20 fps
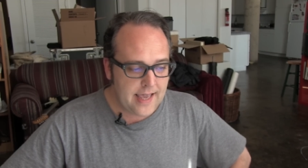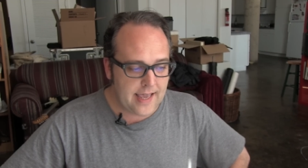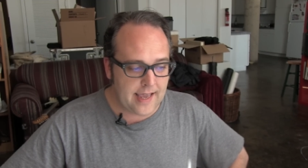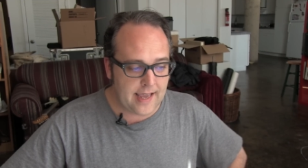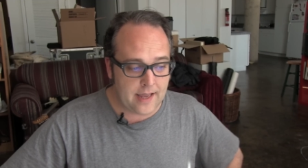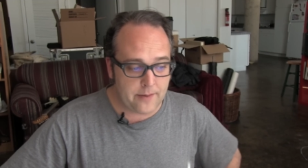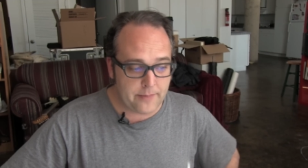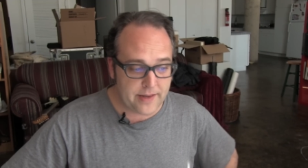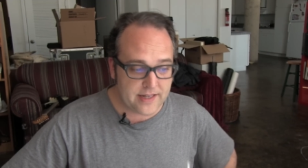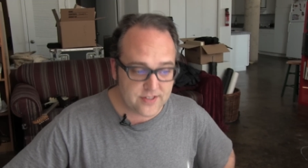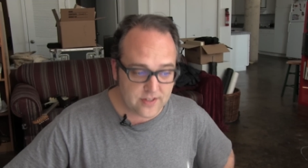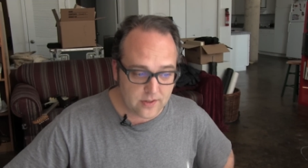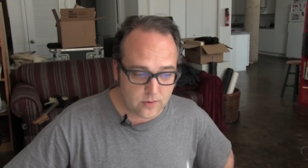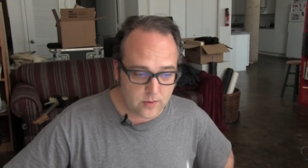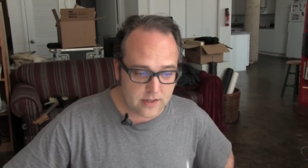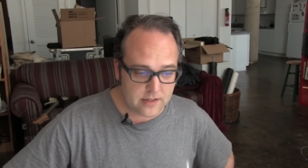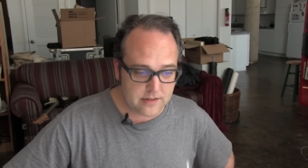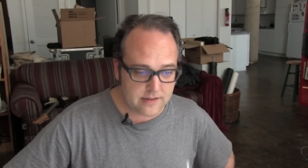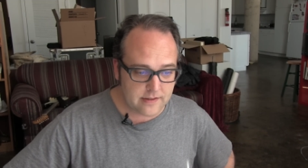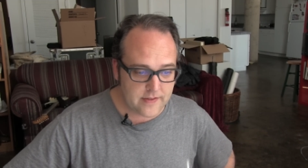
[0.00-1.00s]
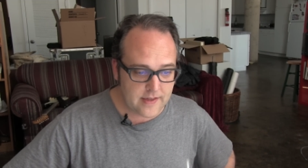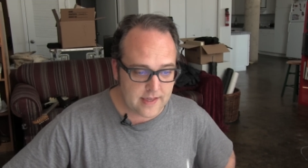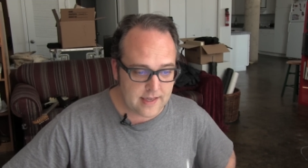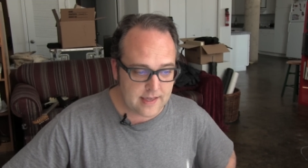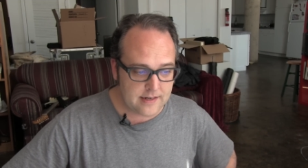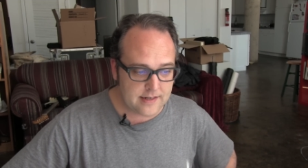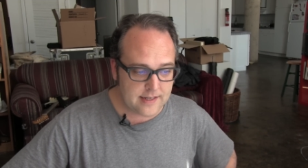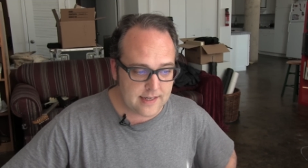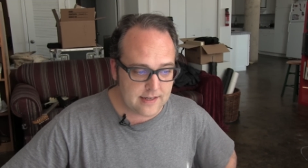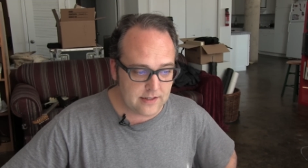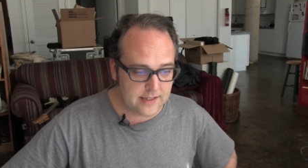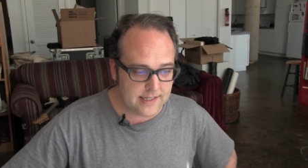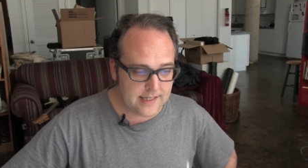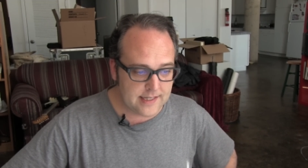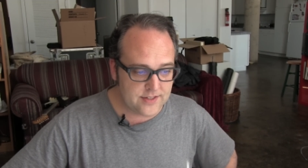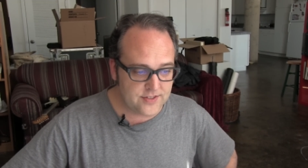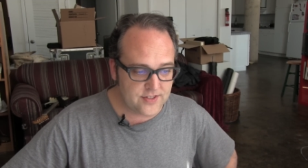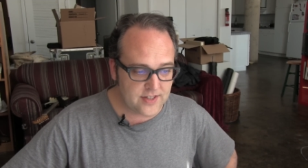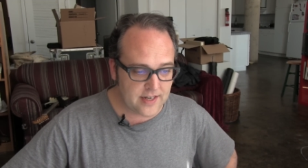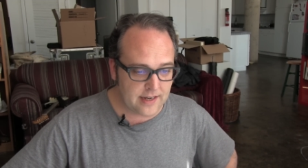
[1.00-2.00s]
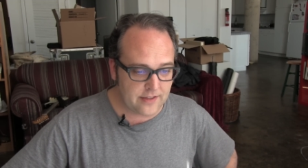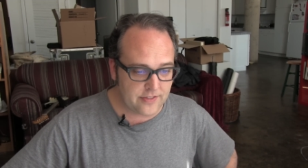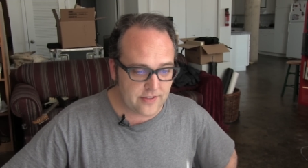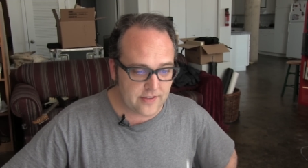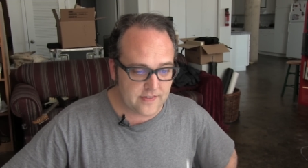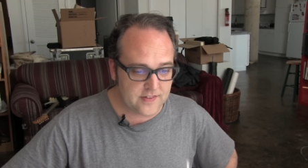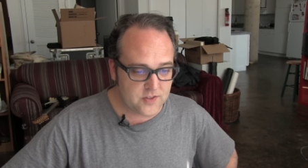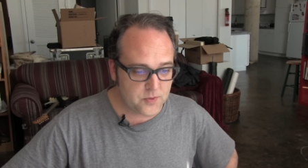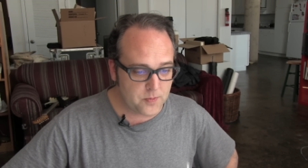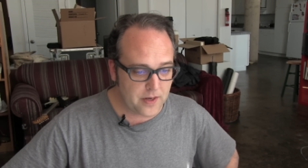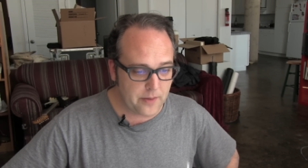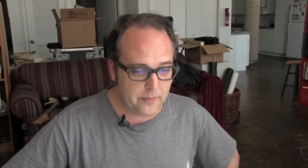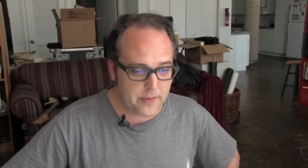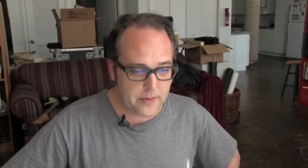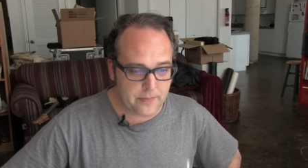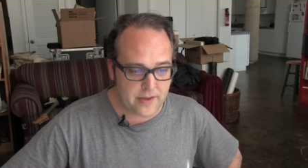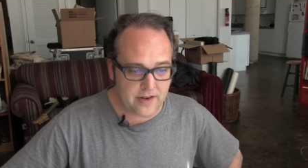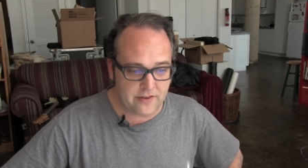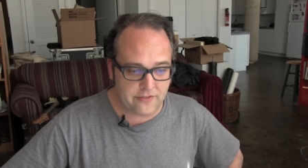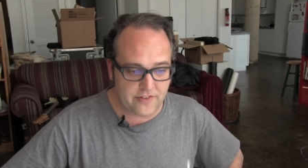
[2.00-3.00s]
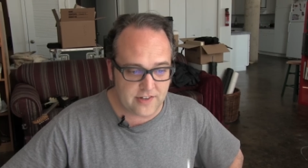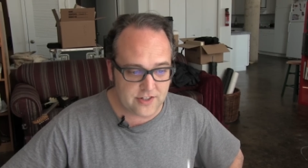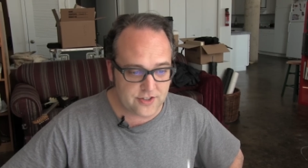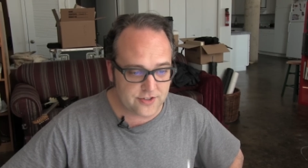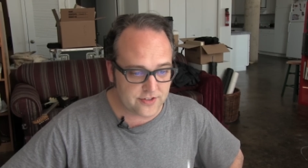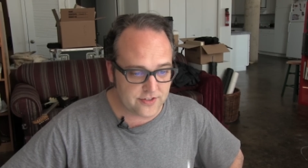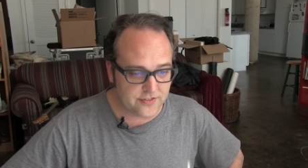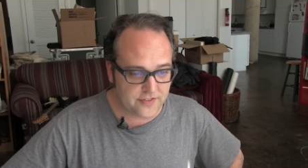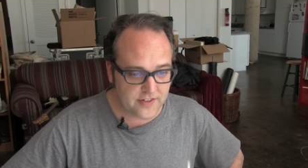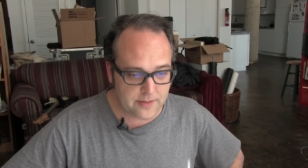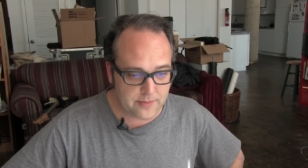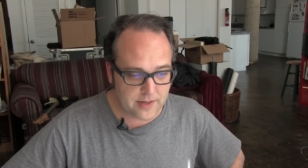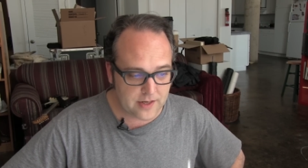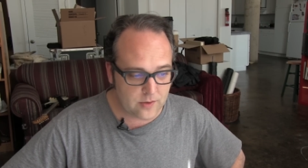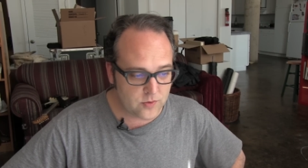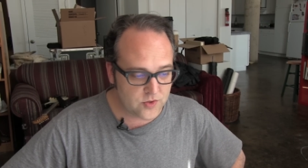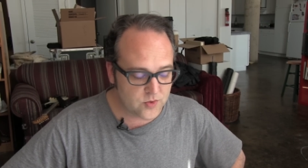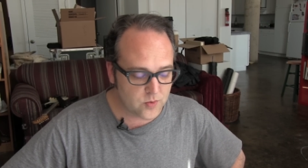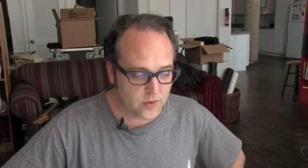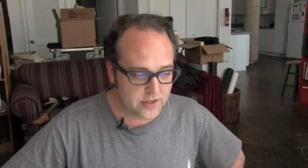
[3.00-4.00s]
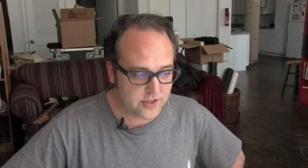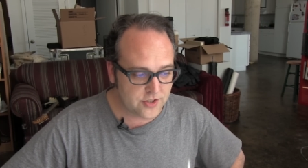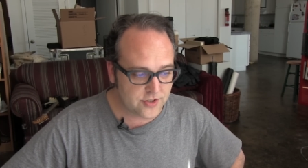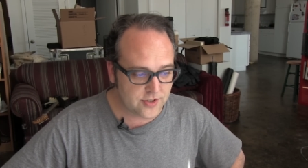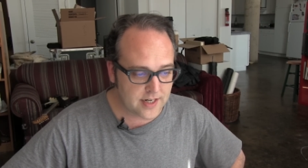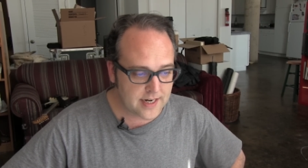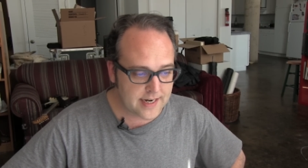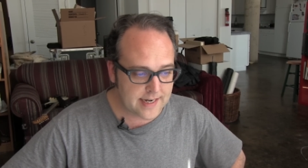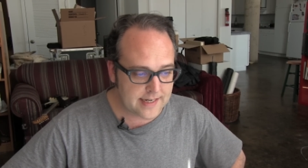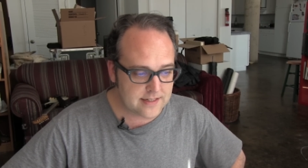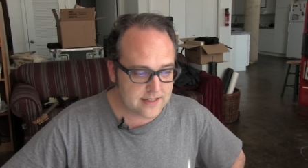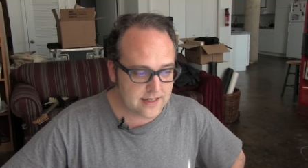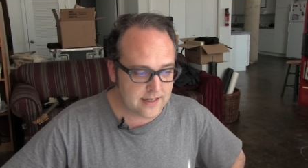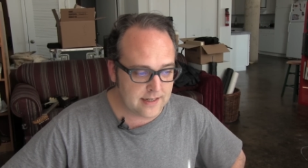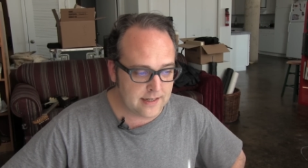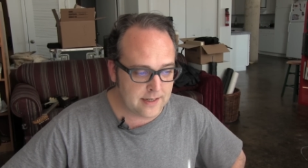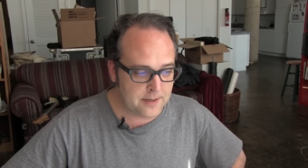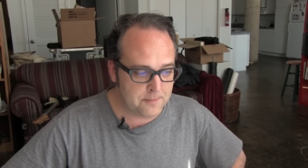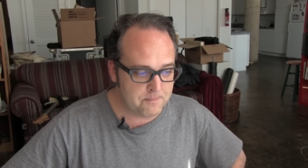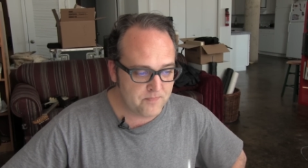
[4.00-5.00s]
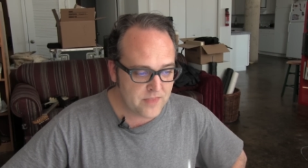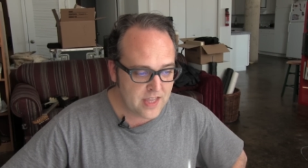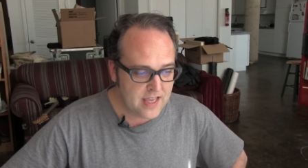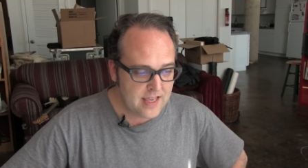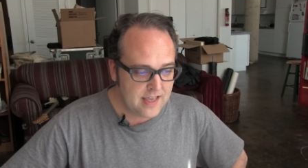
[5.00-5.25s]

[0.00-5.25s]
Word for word: And basically, what the deal is, and I thought this might be beneficial if anybody was wanting to try it. Um,